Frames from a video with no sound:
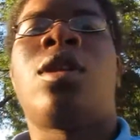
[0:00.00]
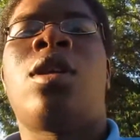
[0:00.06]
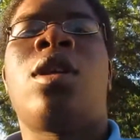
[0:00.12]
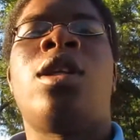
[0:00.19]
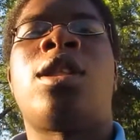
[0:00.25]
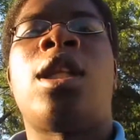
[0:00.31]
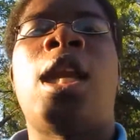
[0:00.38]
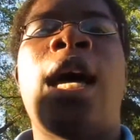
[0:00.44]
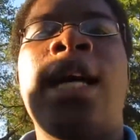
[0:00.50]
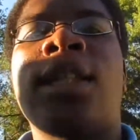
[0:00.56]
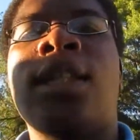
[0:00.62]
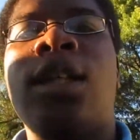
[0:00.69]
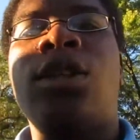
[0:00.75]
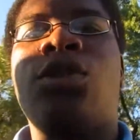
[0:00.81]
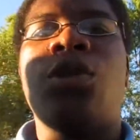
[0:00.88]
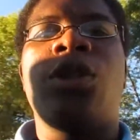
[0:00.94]
It's the last
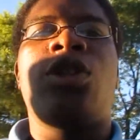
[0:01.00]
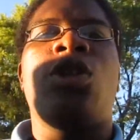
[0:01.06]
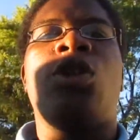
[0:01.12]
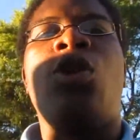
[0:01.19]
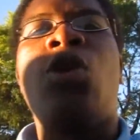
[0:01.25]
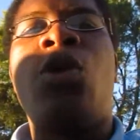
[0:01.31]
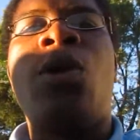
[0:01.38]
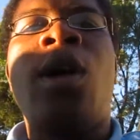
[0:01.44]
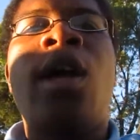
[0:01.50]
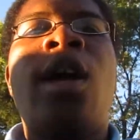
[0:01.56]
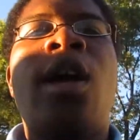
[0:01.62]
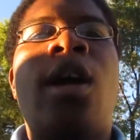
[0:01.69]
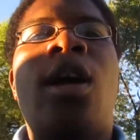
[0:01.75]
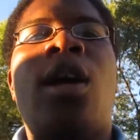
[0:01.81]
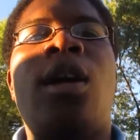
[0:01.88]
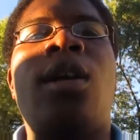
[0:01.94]
country to
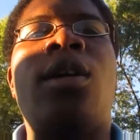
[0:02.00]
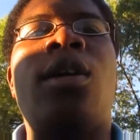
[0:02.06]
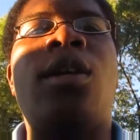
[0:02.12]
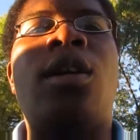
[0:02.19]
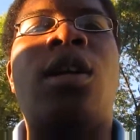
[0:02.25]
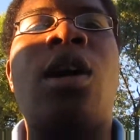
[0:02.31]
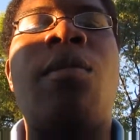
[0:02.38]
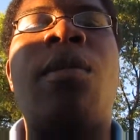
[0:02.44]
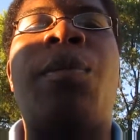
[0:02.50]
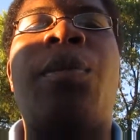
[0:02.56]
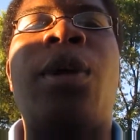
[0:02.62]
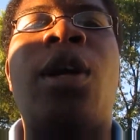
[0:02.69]
come up in